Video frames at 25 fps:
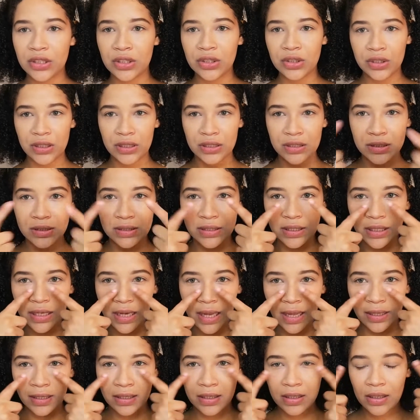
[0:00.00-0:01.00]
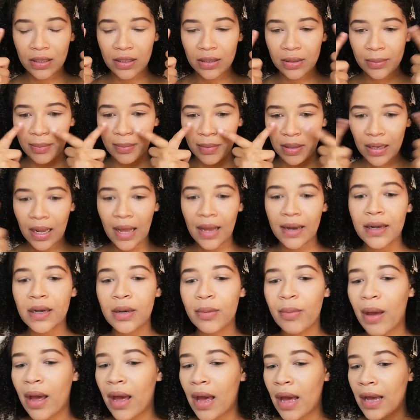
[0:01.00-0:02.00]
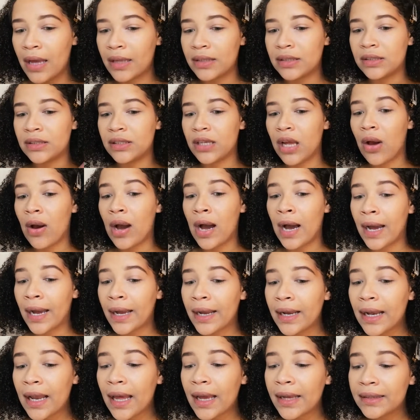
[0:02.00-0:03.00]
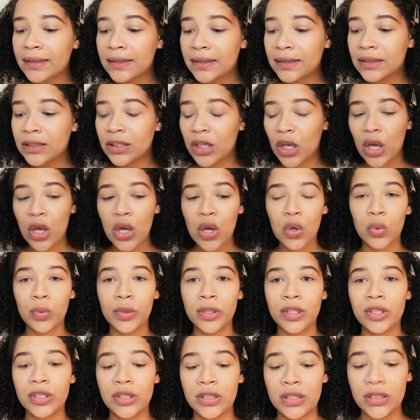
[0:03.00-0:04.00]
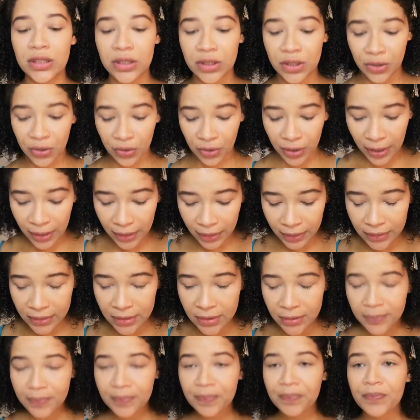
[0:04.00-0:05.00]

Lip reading: You can see like under my eyes is now highlighted, which is great.